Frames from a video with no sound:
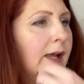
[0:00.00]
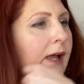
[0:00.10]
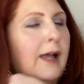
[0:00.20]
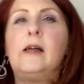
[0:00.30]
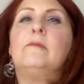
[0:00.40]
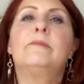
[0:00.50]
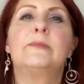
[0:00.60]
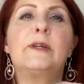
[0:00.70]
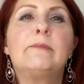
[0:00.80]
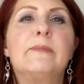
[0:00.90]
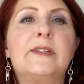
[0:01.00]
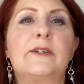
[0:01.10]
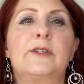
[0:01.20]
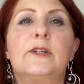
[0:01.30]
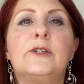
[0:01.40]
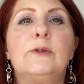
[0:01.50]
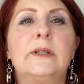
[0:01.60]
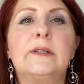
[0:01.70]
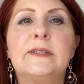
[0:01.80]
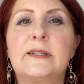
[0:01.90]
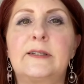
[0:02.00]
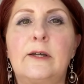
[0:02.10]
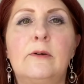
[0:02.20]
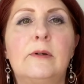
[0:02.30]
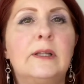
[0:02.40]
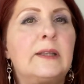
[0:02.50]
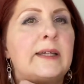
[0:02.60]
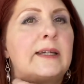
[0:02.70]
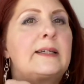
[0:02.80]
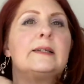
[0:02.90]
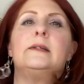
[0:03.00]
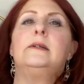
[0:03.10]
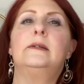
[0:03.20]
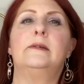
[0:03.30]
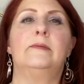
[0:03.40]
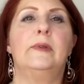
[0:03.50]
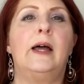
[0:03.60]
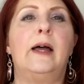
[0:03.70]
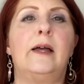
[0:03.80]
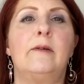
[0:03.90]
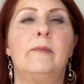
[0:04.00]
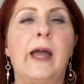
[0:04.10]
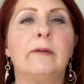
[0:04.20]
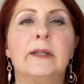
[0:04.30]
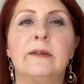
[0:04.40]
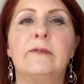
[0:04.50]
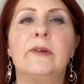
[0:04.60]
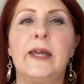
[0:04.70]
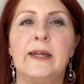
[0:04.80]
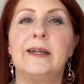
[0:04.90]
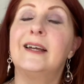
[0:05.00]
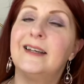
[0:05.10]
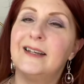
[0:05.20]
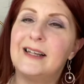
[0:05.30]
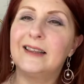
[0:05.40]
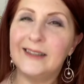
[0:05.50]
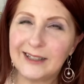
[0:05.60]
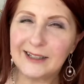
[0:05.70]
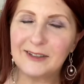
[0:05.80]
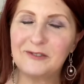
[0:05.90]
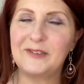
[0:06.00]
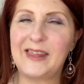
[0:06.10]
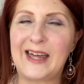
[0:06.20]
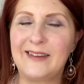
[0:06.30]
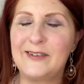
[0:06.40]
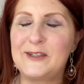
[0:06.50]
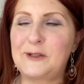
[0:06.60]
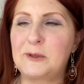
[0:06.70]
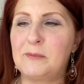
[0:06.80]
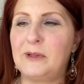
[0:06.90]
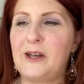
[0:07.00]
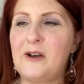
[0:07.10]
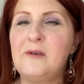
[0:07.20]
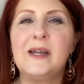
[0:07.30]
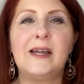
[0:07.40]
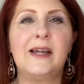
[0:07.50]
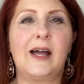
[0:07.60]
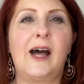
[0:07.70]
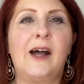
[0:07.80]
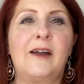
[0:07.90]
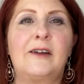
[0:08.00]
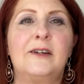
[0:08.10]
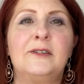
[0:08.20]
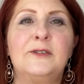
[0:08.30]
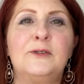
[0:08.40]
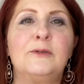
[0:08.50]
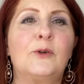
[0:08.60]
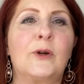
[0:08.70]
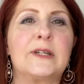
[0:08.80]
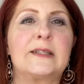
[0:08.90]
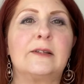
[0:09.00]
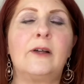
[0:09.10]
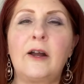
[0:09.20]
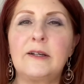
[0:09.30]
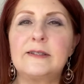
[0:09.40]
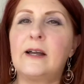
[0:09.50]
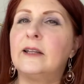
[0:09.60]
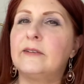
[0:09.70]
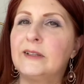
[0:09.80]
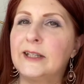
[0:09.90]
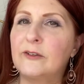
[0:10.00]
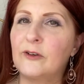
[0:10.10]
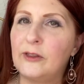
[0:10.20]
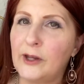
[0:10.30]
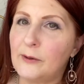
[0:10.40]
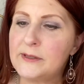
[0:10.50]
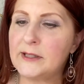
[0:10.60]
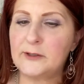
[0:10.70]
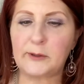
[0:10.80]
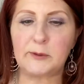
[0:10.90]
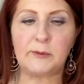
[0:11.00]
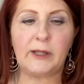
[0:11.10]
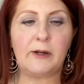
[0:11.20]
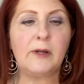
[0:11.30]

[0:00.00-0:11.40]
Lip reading: There's our new little disco link. I will leave a link for that in the description below. Our new gorgeous little hearts, I'll leave a link for those in the description below,